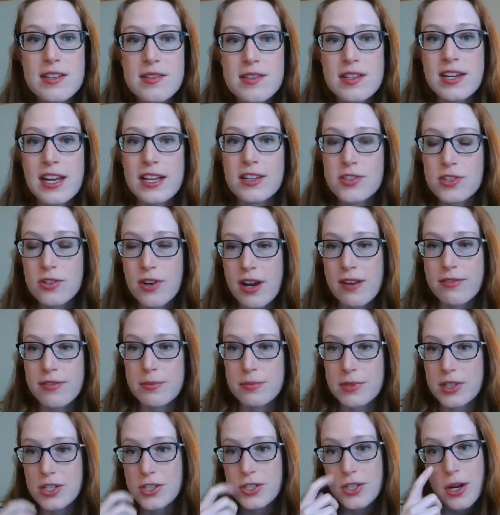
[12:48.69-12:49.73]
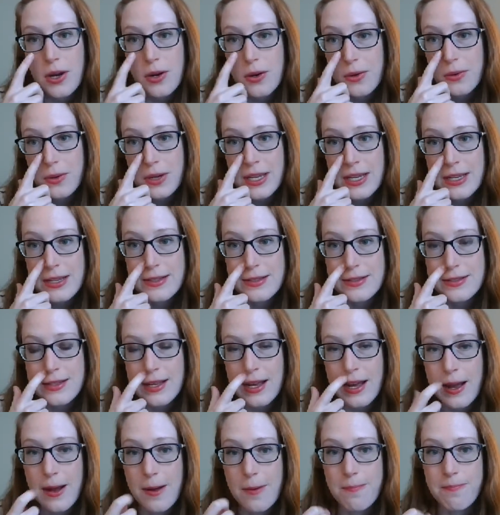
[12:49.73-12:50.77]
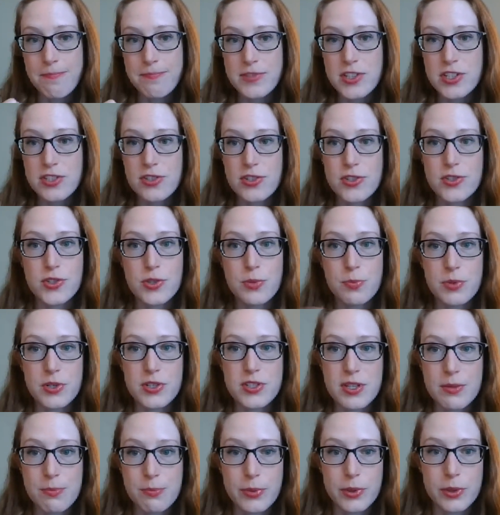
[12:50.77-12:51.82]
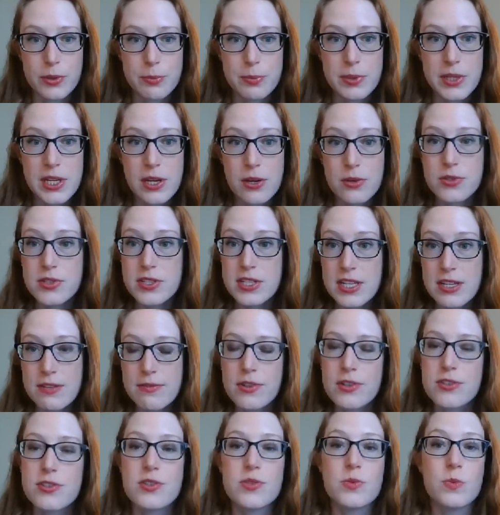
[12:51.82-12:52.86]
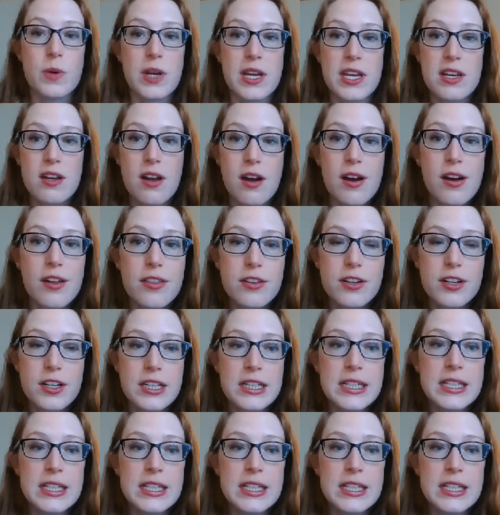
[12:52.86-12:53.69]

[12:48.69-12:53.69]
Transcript: The next graph I'm going to show is just a super simple POC versus white author